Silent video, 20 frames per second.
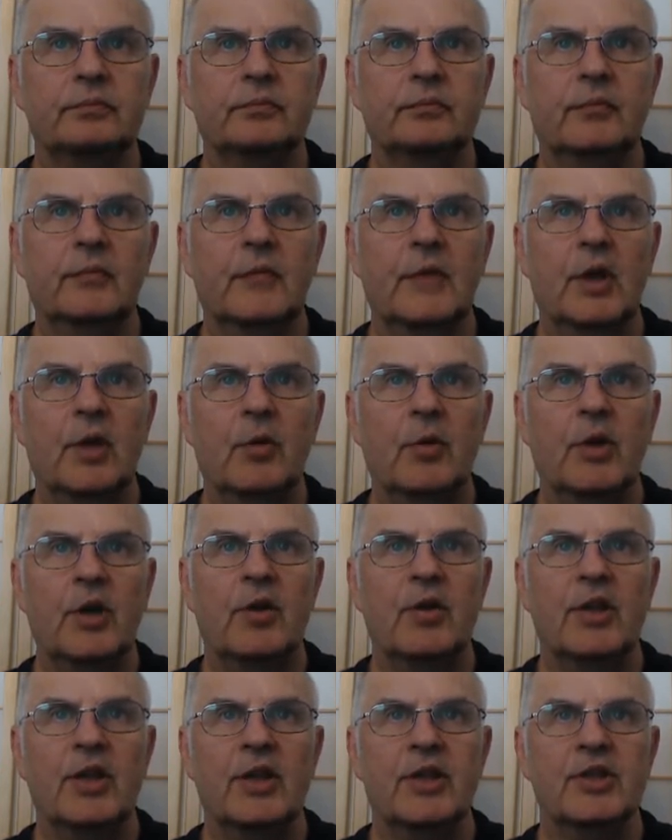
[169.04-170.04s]
There we go,
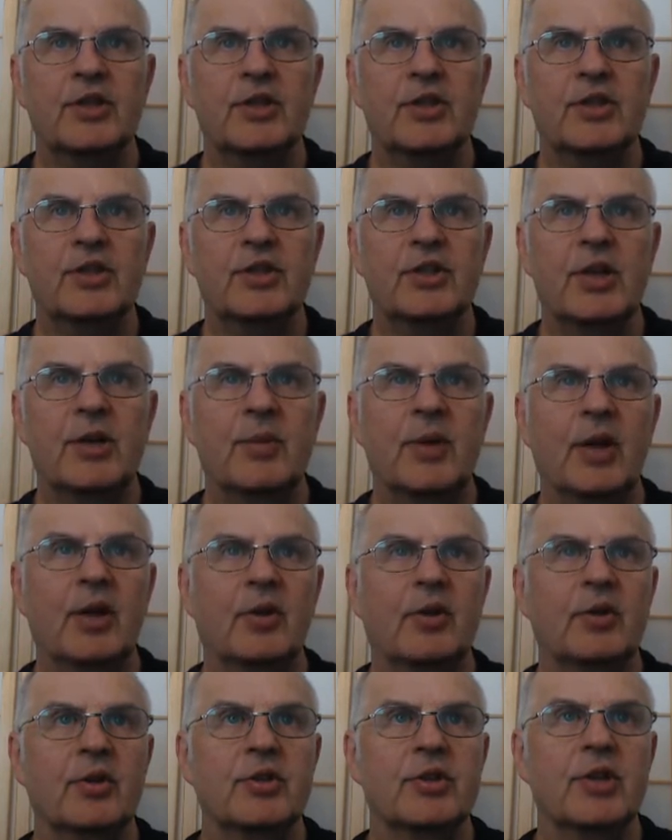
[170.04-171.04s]
and that's the same now
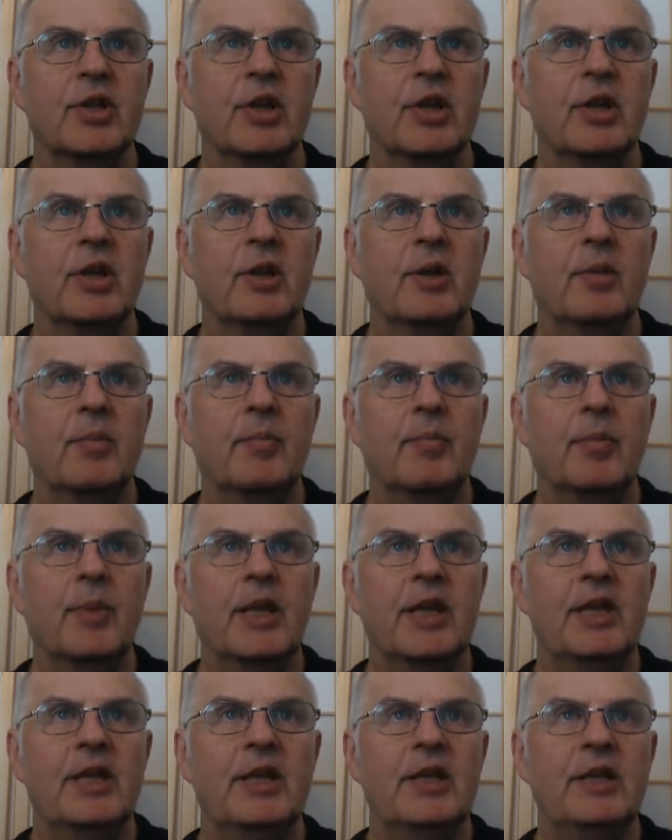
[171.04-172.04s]
because
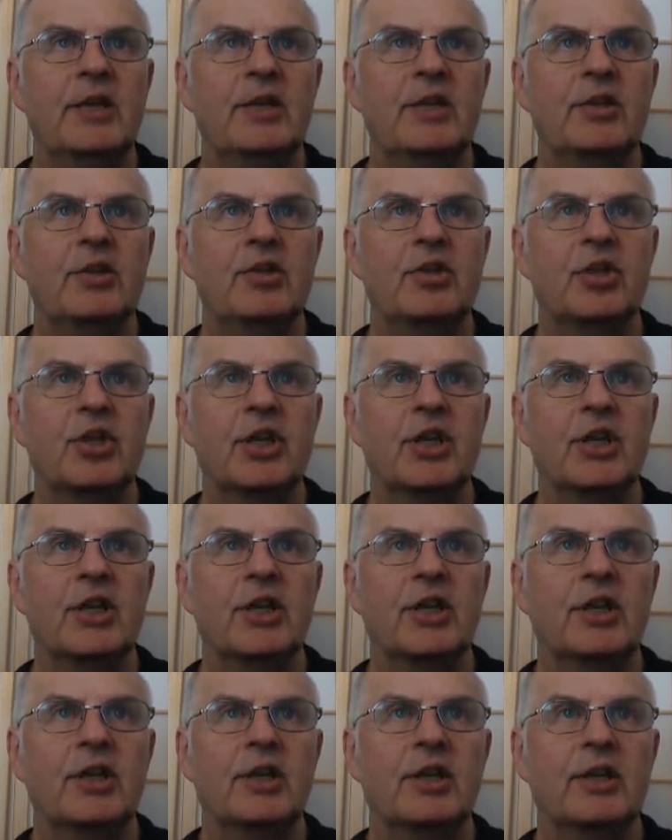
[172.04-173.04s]
B,
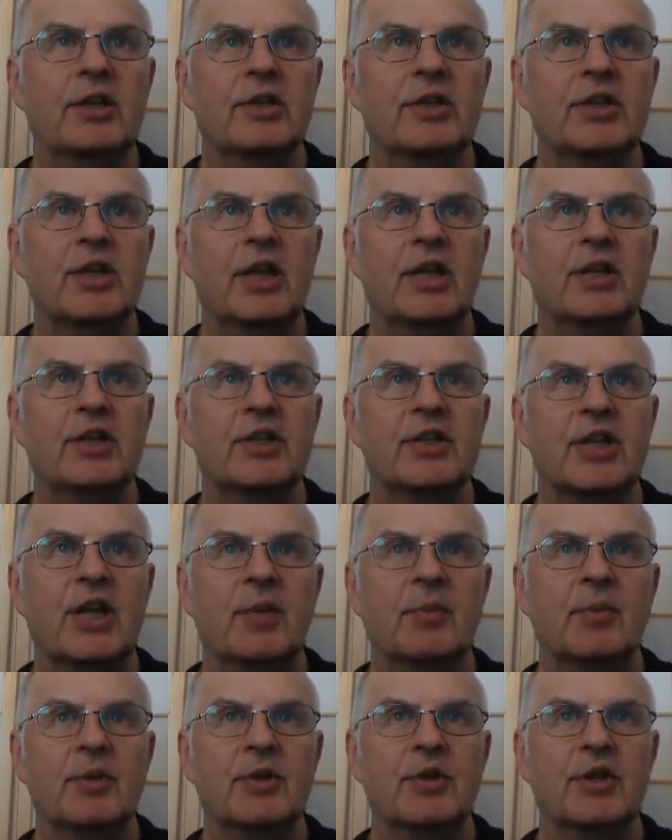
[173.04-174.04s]
G stay the same
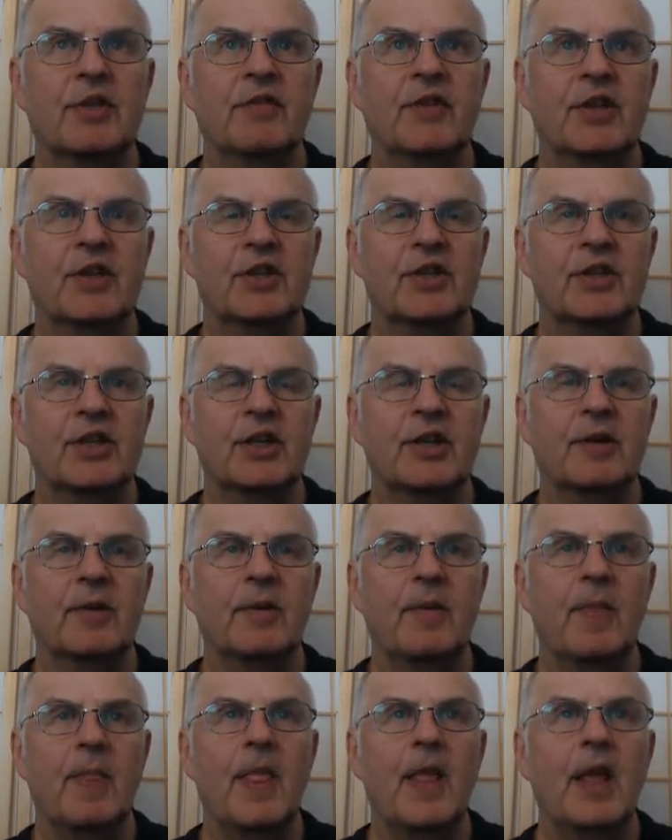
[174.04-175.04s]
because I fixed it.
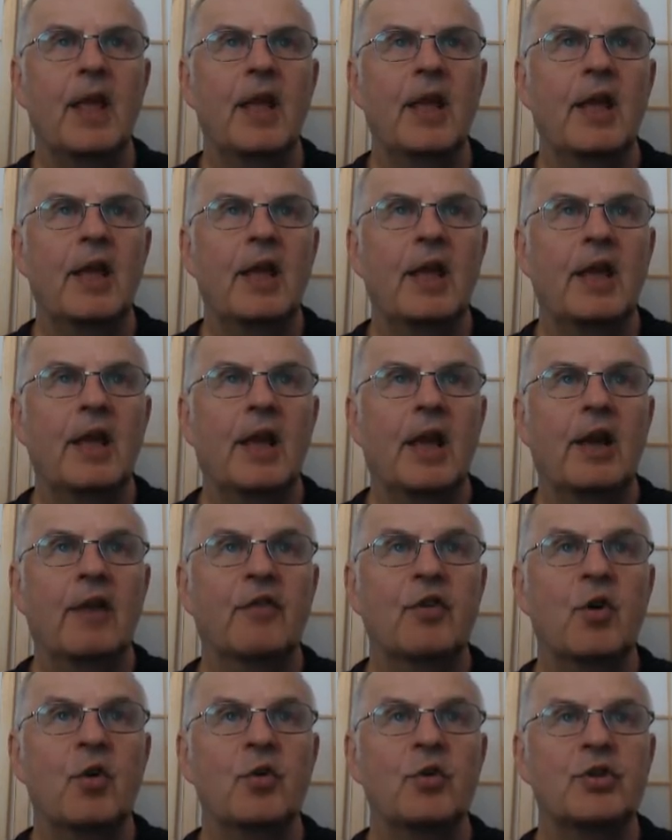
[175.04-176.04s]
And of
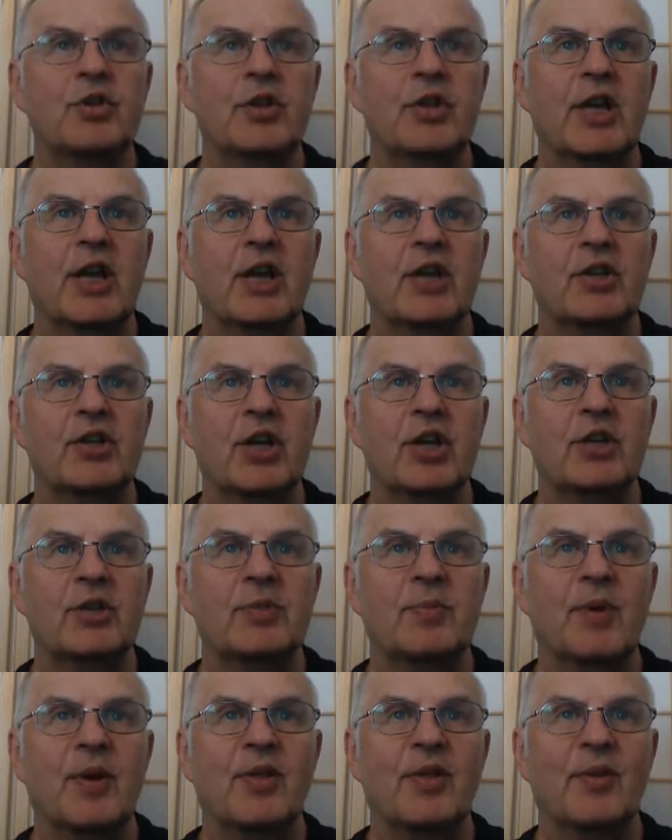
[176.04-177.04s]
course you can change
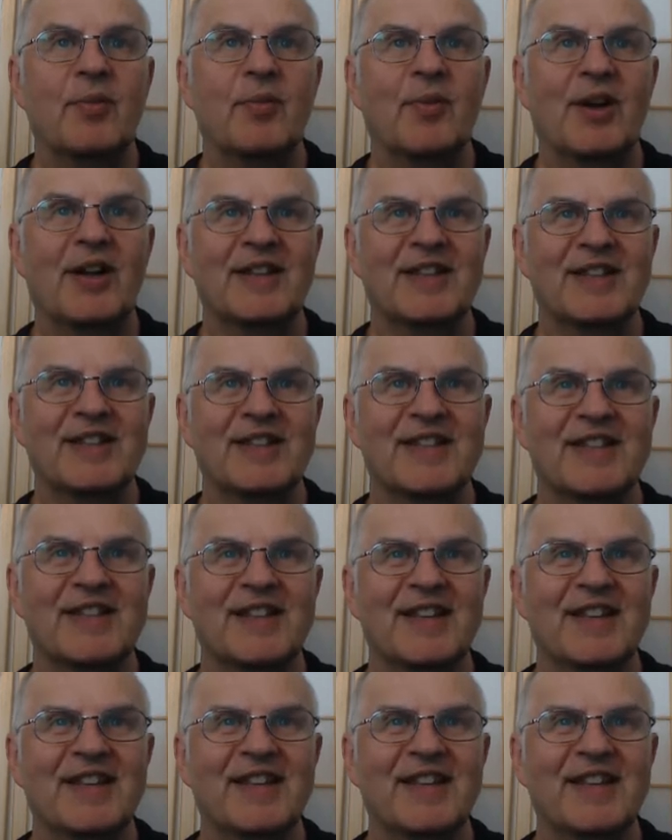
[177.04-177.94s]
both at once.